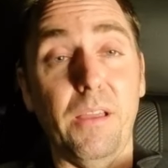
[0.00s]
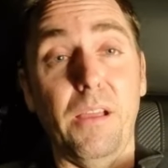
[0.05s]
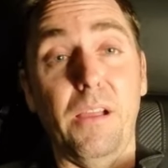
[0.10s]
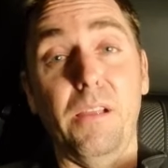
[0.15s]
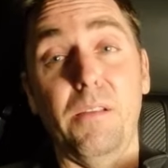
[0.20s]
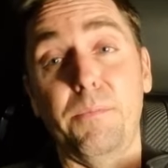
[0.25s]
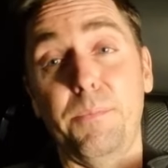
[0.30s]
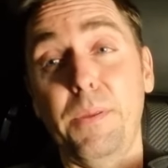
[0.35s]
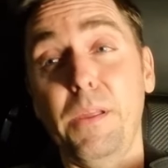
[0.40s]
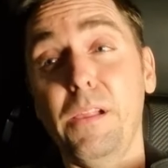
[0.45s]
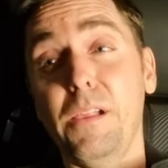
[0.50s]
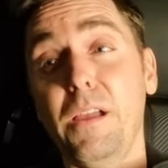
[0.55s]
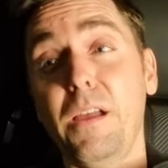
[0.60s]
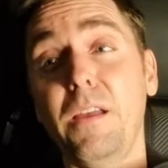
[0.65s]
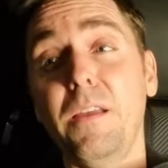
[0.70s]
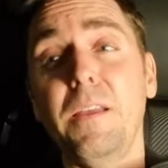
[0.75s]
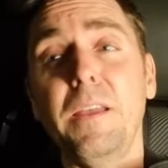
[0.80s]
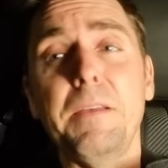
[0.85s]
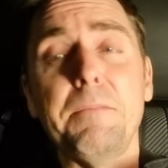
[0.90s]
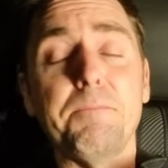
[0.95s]

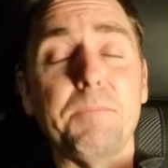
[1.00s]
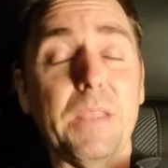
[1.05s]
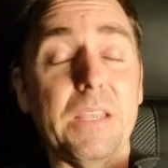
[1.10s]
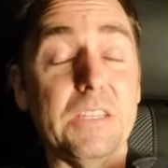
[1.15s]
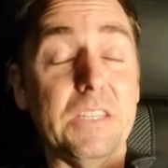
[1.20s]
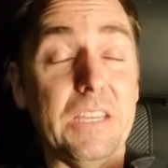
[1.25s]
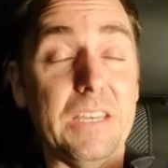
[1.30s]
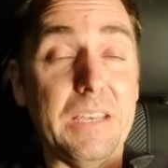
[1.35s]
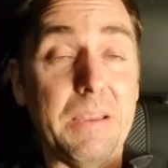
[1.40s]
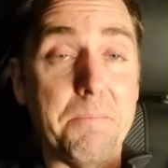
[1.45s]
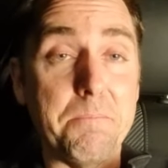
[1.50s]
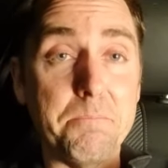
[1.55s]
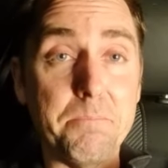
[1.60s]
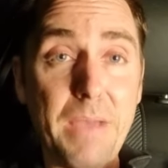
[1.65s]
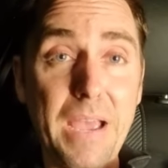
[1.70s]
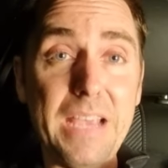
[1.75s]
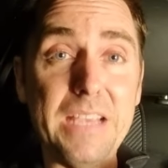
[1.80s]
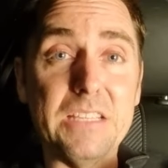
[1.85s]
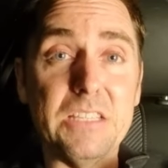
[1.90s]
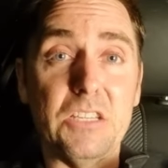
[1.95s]
Arabella did an
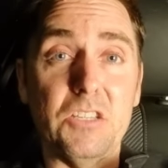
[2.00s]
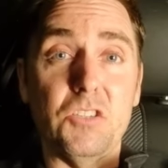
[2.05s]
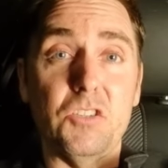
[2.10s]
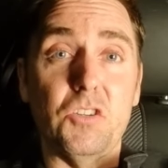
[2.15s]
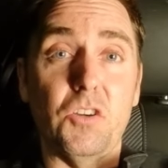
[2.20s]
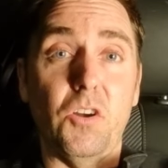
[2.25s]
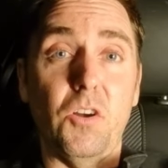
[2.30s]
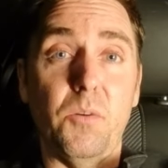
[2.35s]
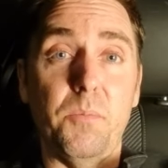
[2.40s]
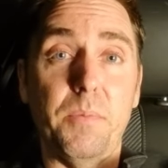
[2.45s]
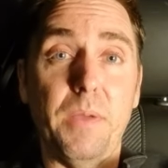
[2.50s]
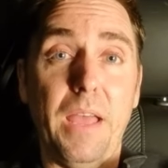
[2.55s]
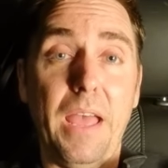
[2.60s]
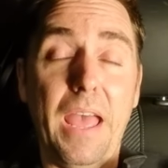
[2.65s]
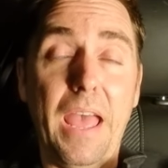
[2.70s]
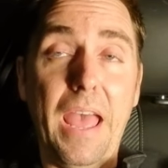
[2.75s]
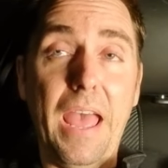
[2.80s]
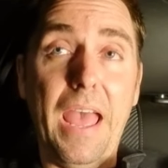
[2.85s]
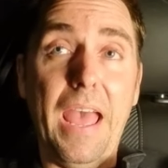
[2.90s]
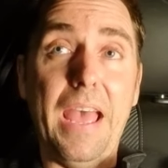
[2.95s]
amazing job
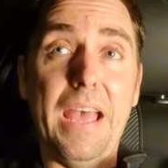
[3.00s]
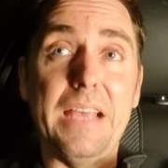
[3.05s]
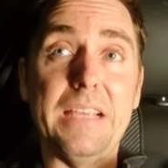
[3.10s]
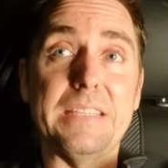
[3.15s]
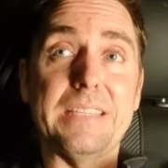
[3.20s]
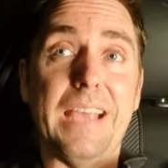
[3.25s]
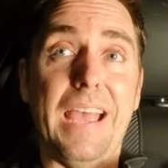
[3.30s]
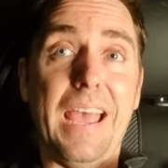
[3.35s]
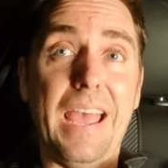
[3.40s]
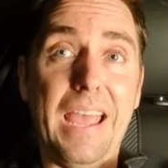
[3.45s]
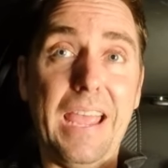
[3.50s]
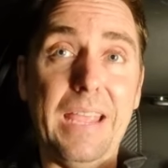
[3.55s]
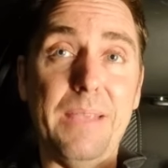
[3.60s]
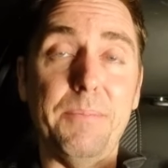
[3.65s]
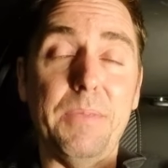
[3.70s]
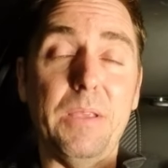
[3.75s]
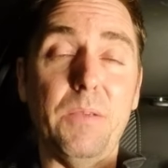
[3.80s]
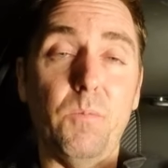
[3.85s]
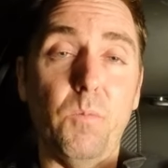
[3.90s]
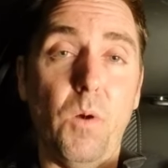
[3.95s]
as Amy